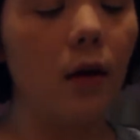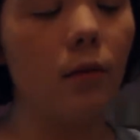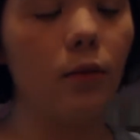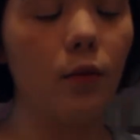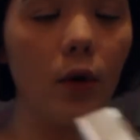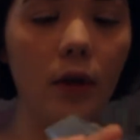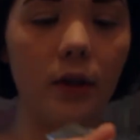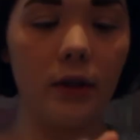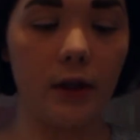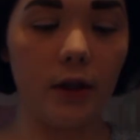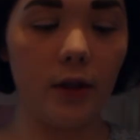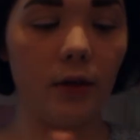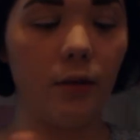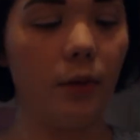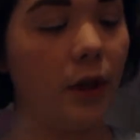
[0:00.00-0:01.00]

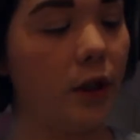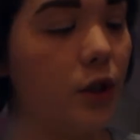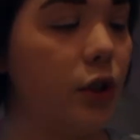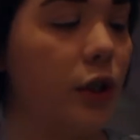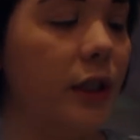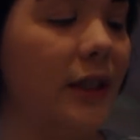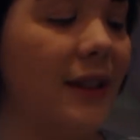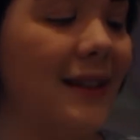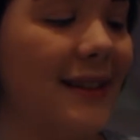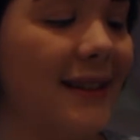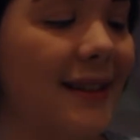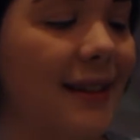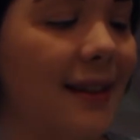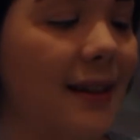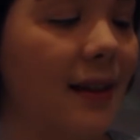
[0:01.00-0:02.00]
bronzer, which is
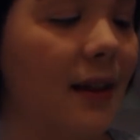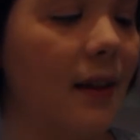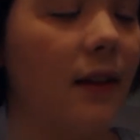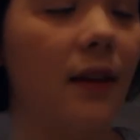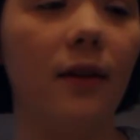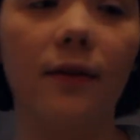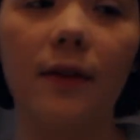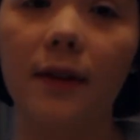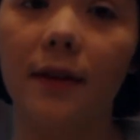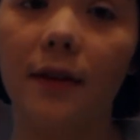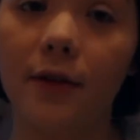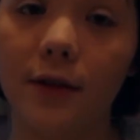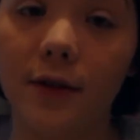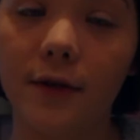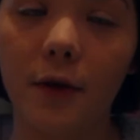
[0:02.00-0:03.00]
the
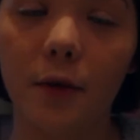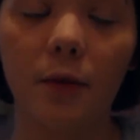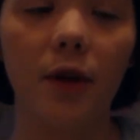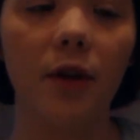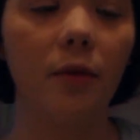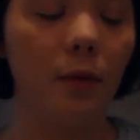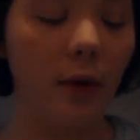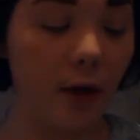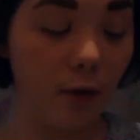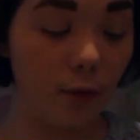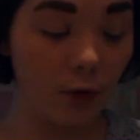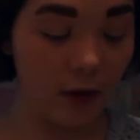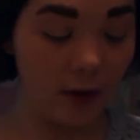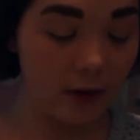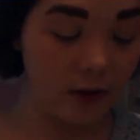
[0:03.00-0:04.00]
Physicians Formula Butter
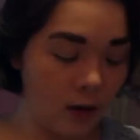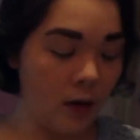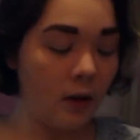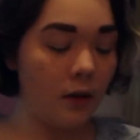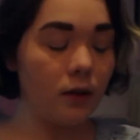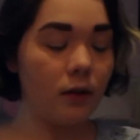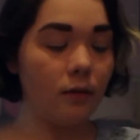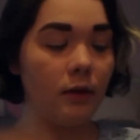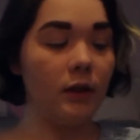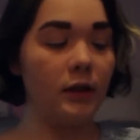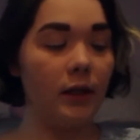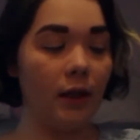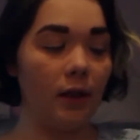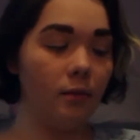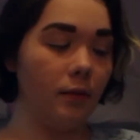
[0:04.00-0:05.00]
Bronzer. So I'm gonna
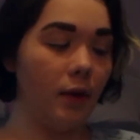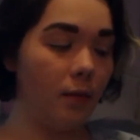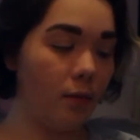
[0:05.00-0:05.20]
take my